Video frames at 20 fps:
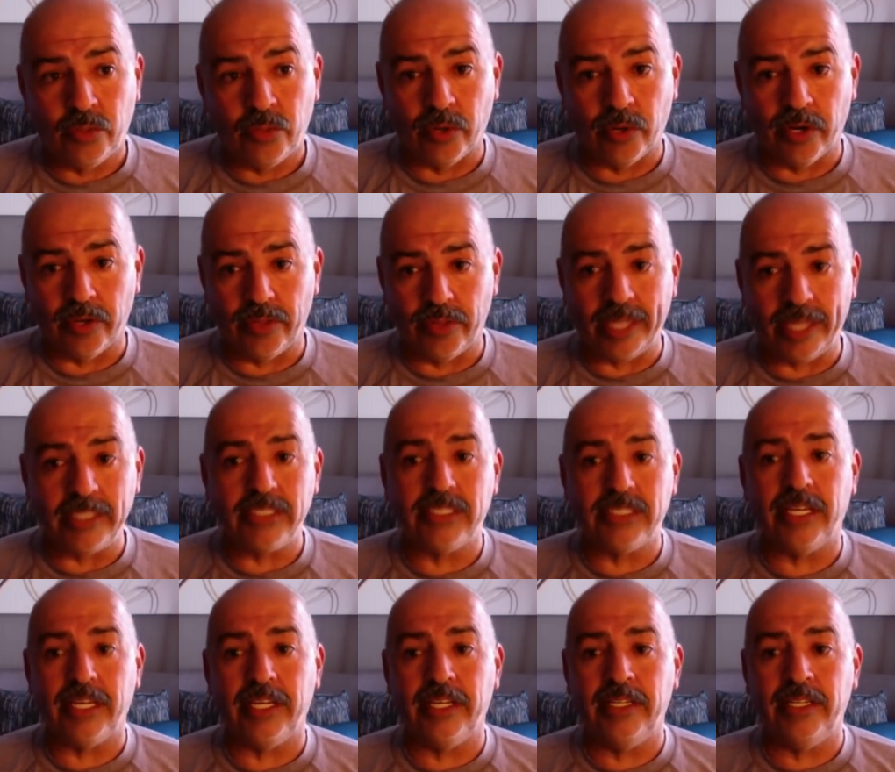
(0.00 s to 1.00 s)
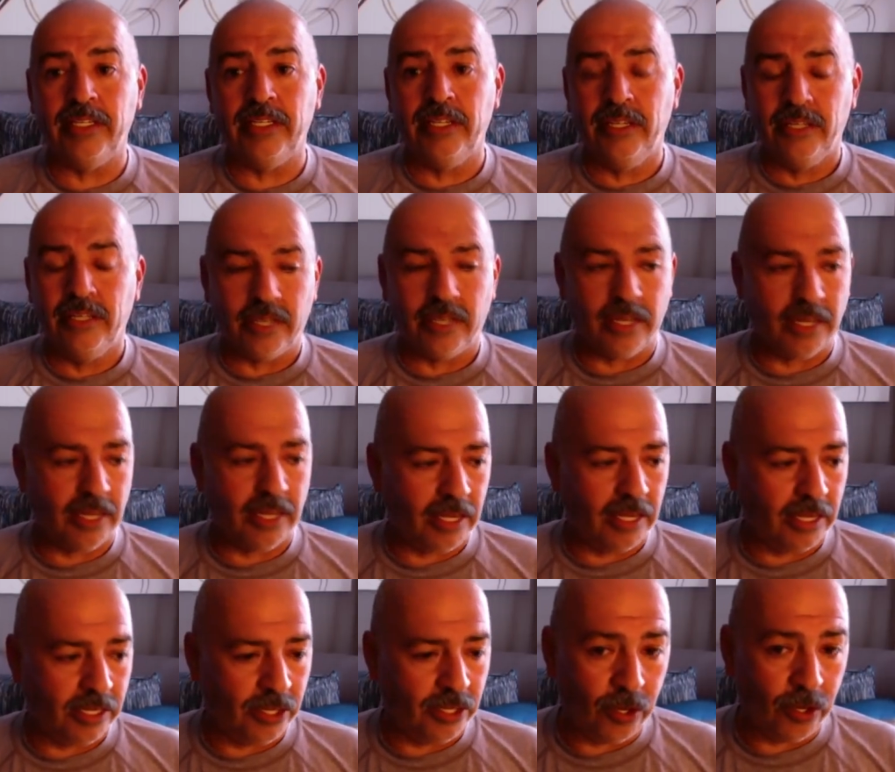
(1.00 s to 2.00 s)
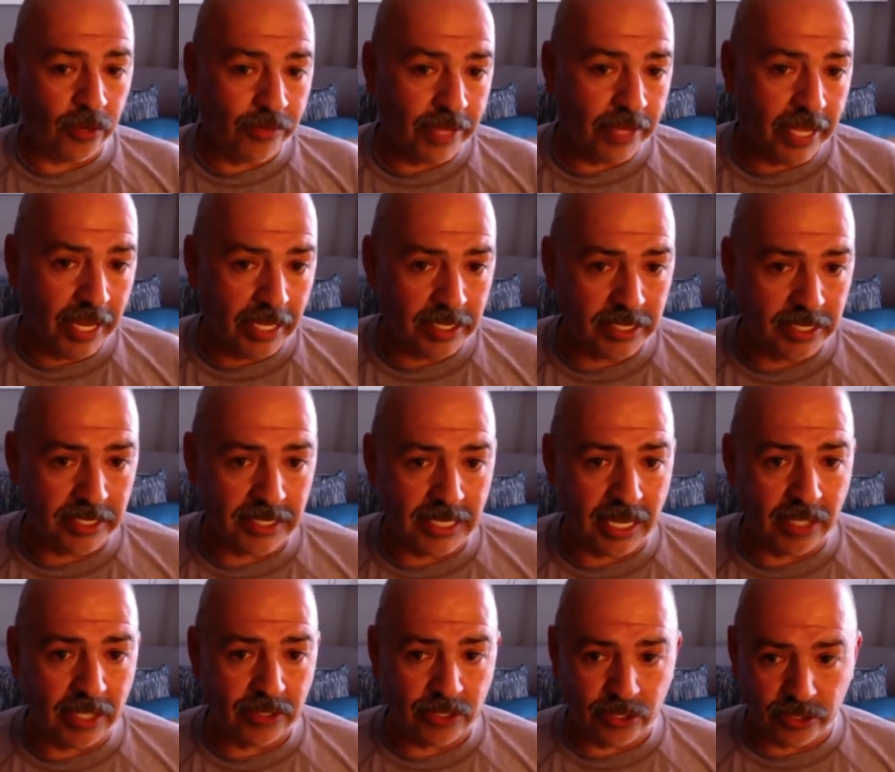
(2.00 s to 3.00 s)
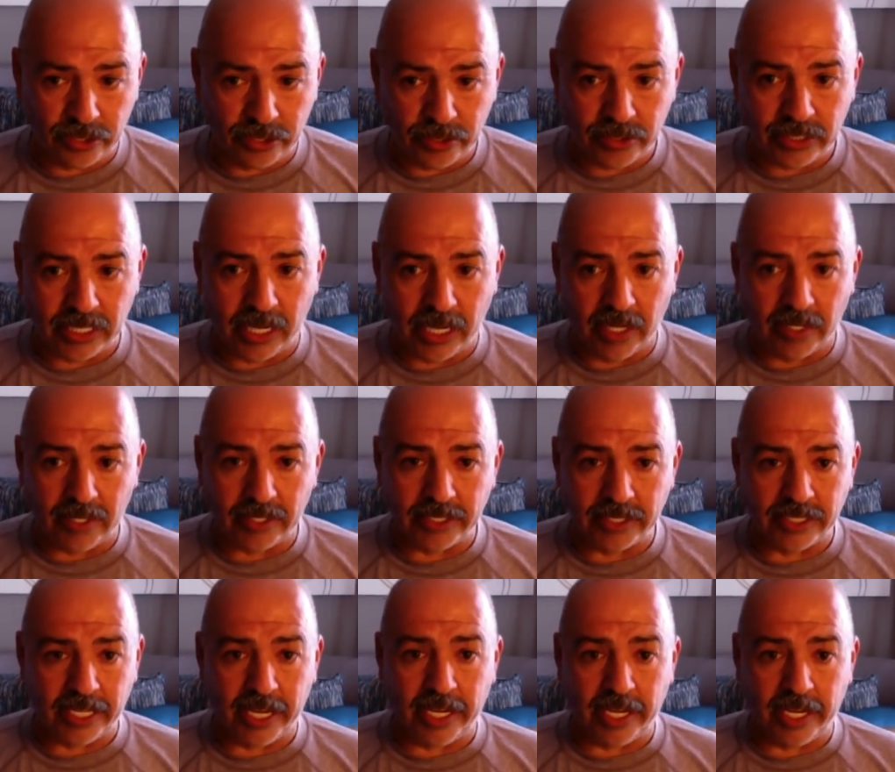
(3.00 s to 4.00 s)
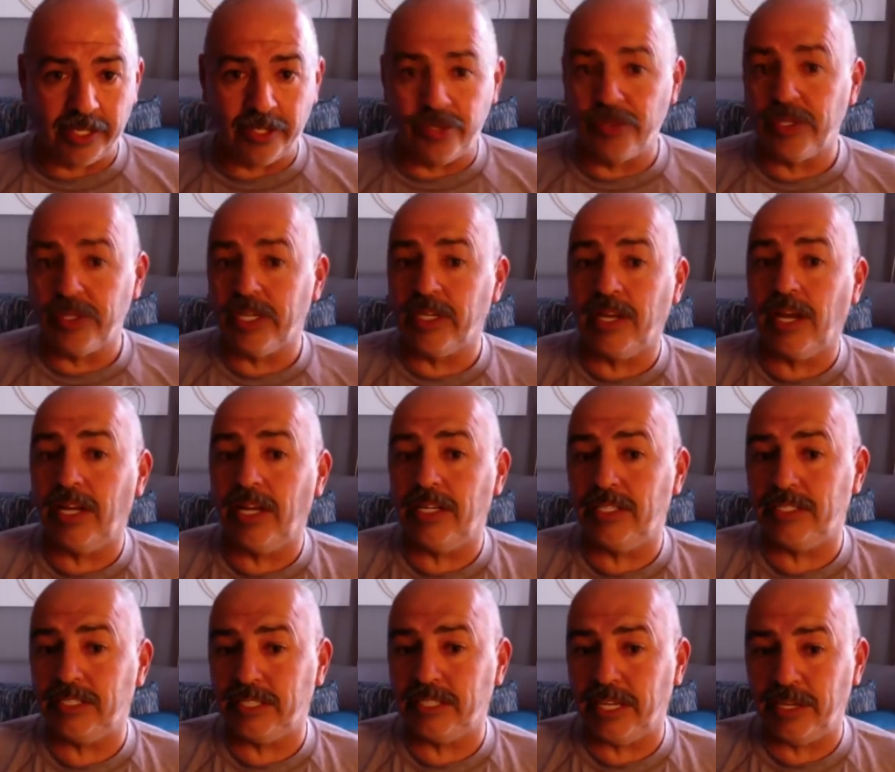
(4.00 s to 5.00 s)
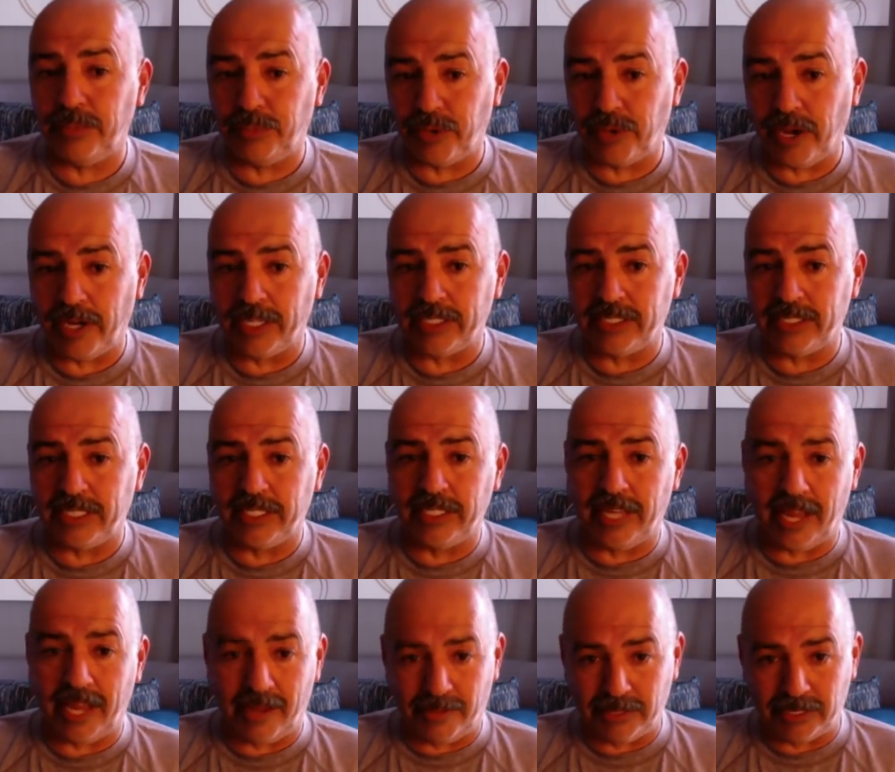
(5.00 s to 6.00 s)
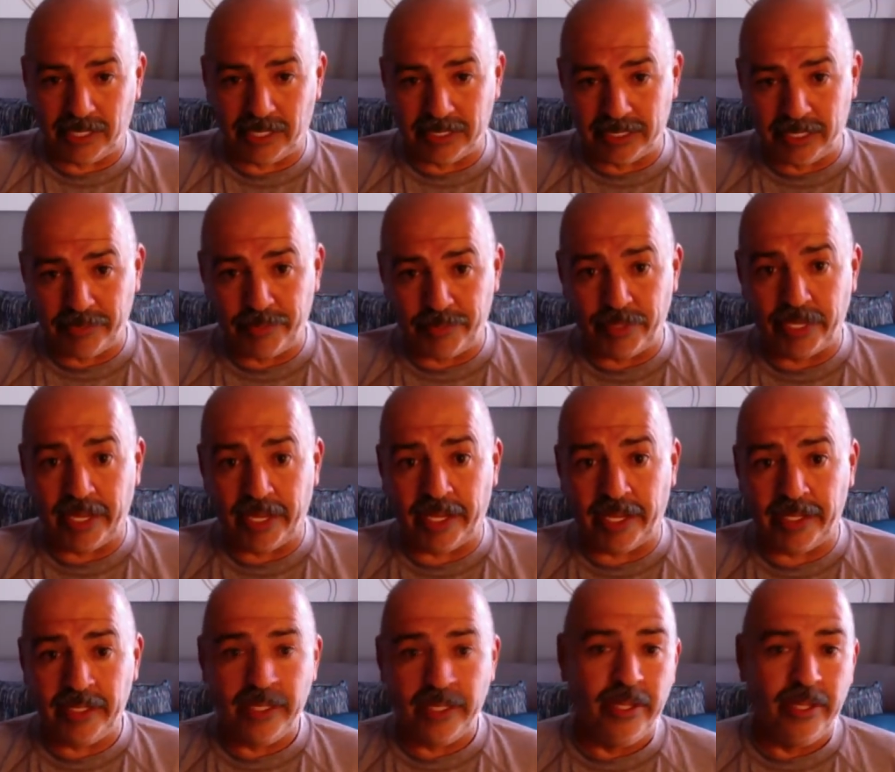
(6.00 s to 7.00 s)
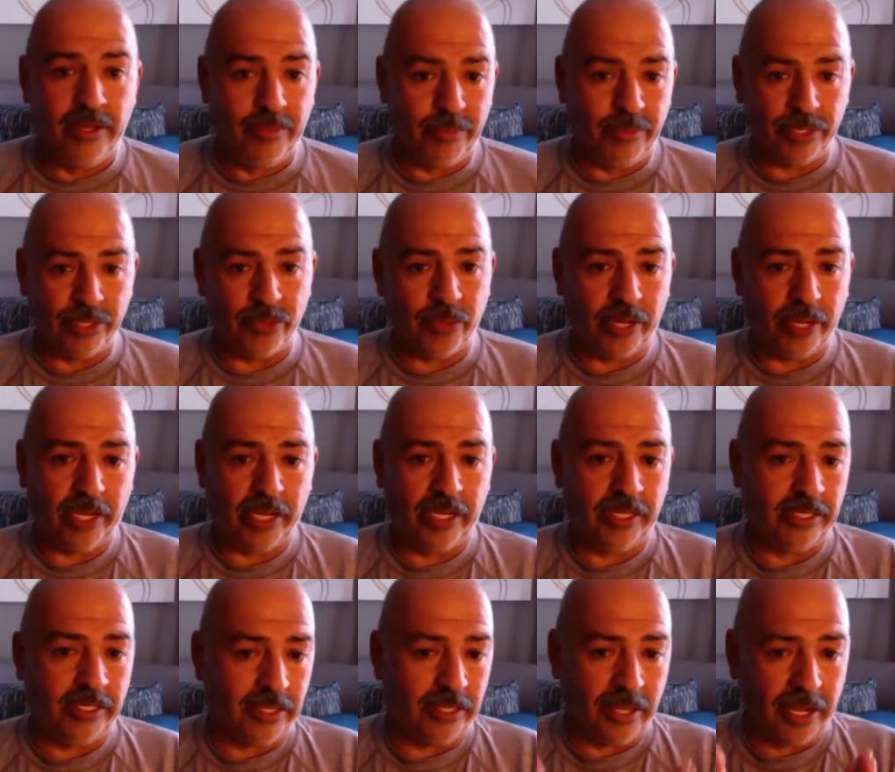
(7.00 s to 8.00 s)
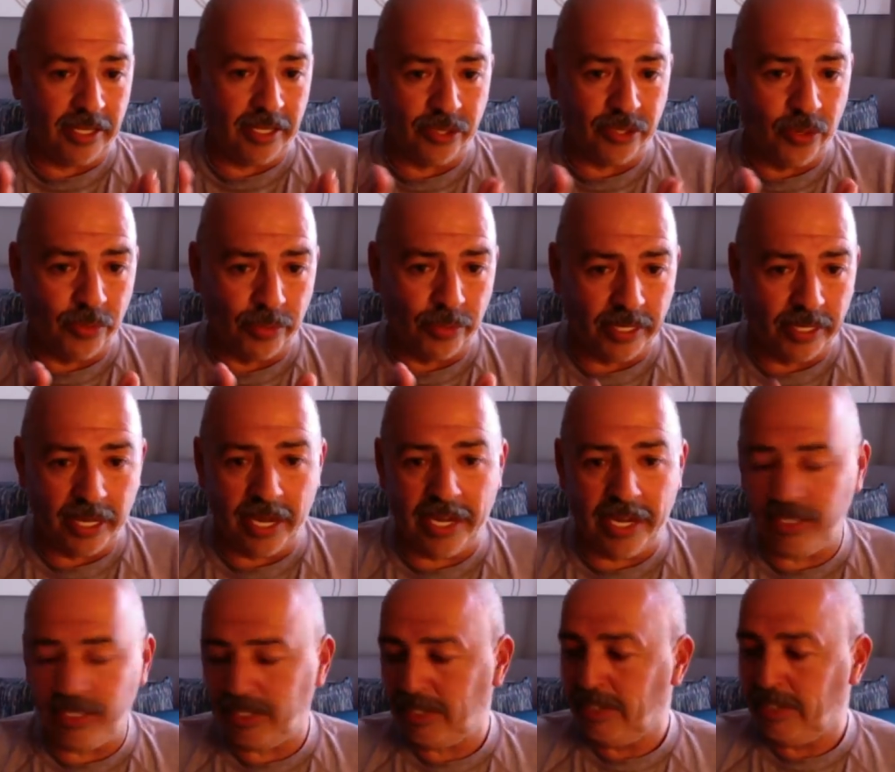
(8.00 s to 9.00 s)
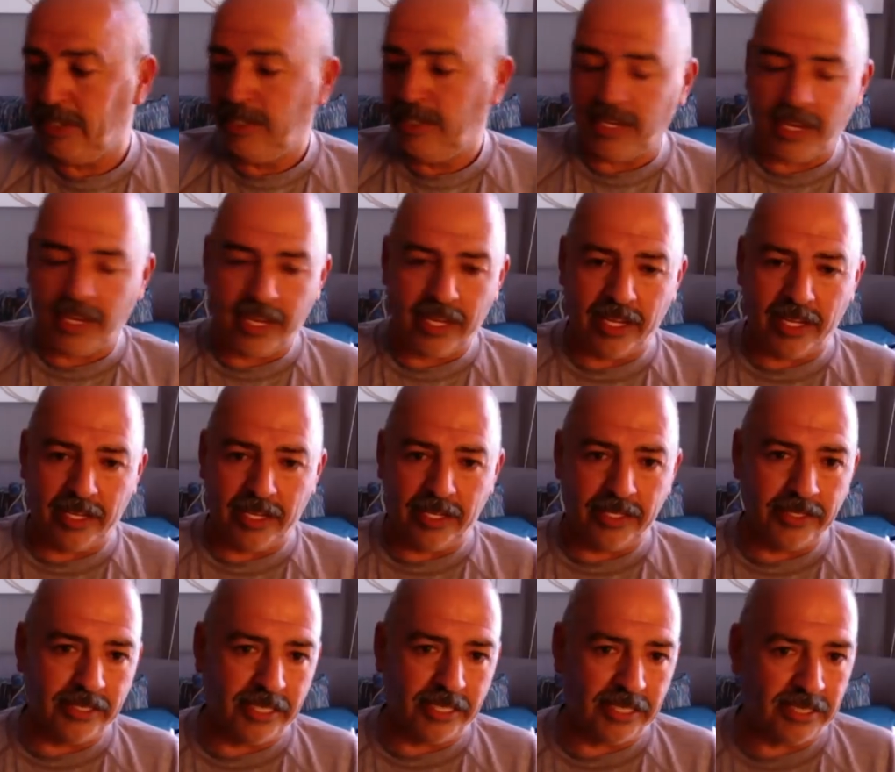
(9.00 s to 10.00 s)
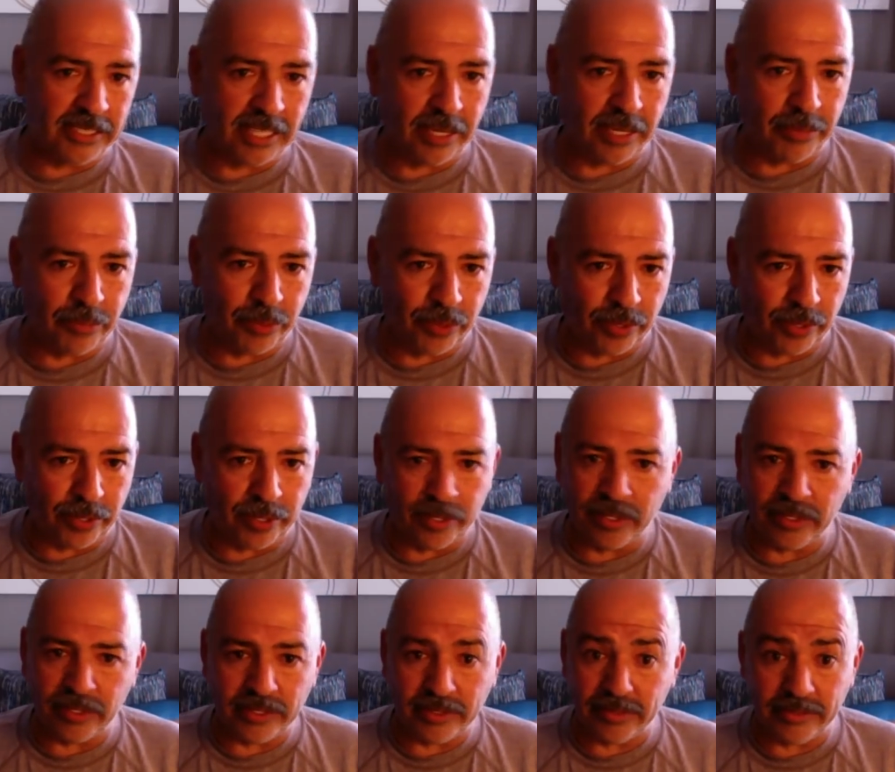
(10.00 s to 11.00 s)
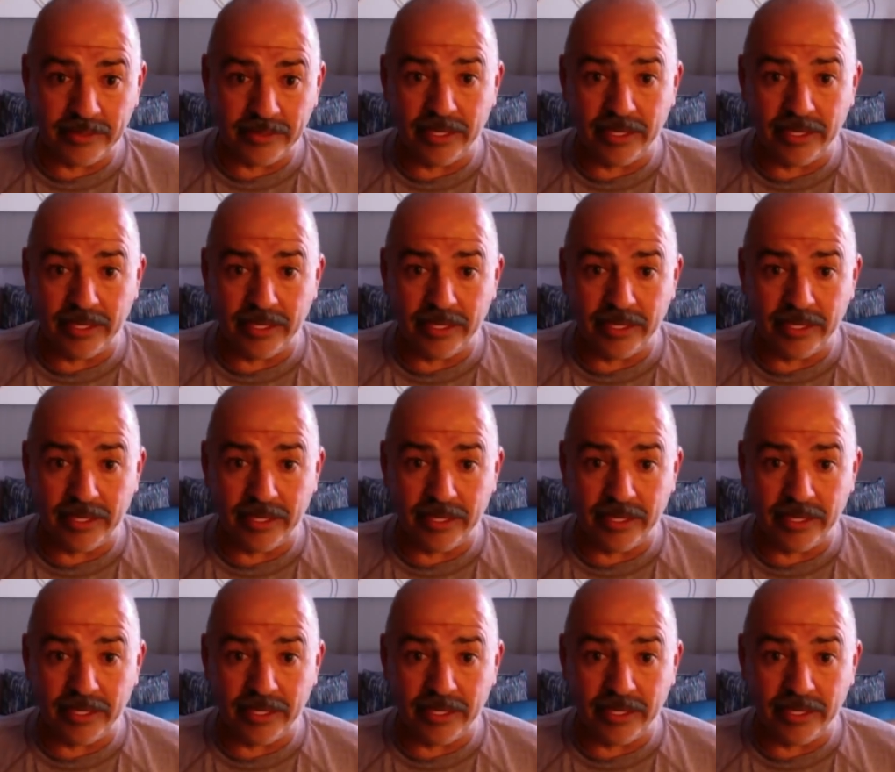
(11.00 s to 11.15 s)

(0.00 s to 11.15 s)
where they send notifications out to new sellers saying you cannot send products into Amazon's FBA between October 9th and December,